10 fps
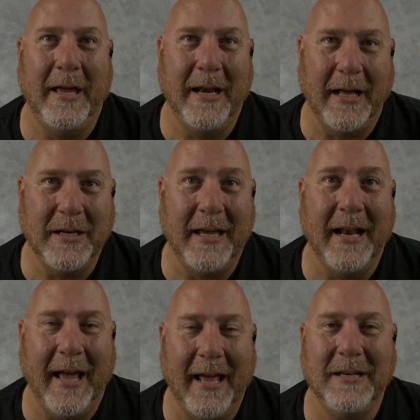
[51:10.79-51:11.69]
And
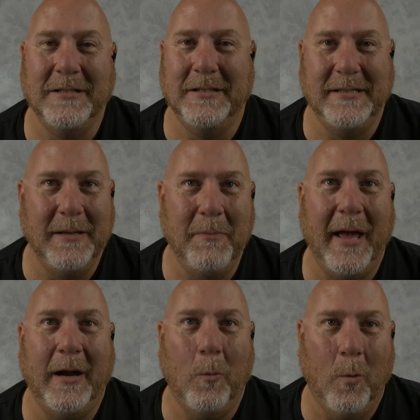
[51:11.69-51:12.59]
I had to just sit
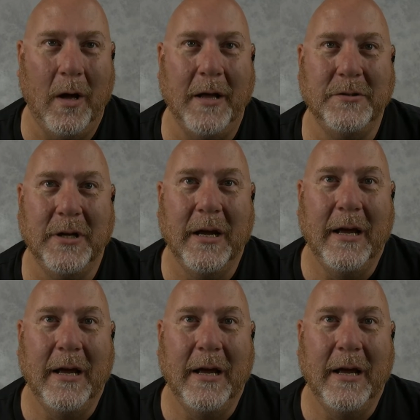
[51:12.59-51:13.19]
back and watch.